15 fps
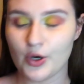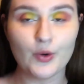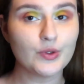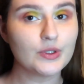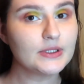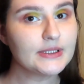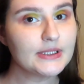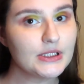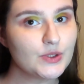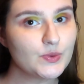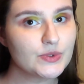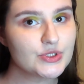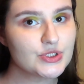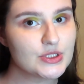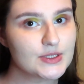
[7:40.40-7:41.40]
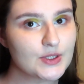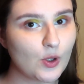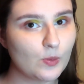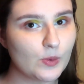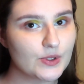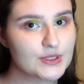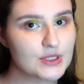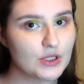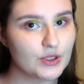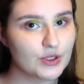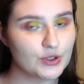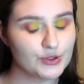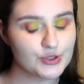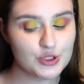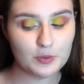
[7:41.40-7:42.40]
Totally, which is almost a
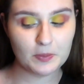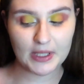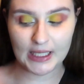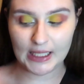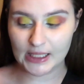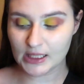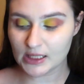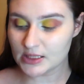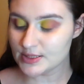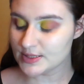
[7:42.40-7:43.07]
little too pink,